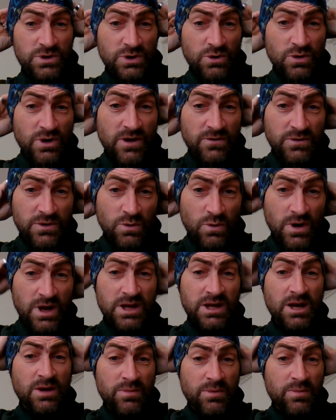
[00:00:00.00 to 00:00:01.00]
have to
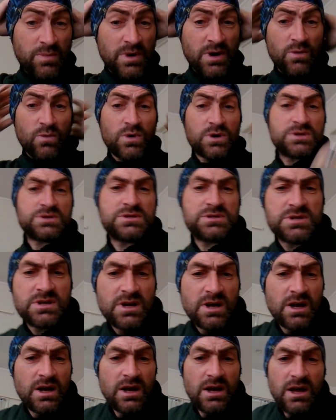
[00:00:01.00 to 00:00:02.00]
wake up about what's
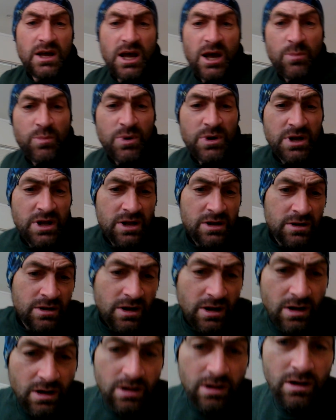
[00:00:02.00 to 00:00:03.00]
happening,
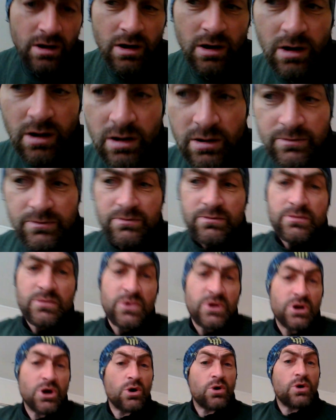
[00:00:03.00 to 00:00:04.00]

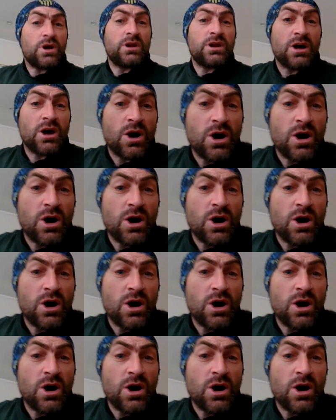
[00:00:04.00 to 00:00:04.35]
you know, in